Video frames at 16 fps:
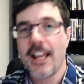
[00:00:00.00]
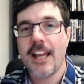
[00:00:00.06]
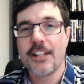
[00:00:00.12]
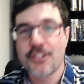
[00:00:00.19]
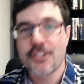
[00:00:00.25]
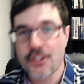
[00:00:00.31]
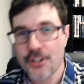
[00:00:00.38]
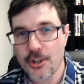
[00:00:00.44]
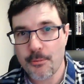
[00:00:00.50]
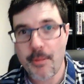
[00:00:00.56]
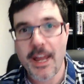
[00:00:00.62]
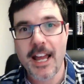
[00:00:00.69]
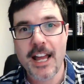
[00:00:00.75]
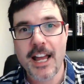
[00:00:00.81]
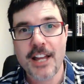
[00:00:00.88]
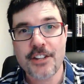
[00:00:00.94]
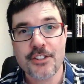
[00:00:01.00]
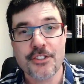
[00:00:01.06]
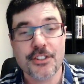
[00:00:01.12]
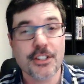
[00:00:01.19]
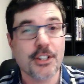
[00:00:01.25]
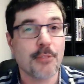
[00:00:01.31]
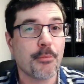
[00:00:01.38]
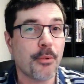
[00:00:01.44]
and turn your
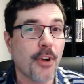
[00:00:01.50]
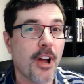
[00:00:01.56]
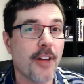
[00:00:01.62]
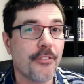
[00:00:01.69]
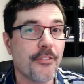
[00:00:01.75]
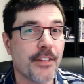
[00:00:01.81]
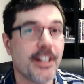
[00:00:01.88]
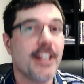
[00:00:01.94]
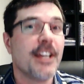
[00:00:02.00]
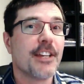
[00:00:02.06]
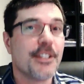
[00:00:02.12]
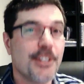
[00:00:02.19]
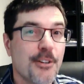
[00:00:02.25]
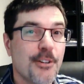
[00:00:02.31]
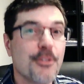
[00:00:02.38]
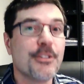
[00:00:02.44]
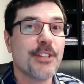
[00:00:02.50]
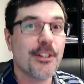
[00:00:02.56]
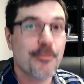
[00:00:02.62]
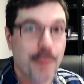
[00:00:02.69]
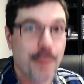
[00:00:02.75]
passions into profit using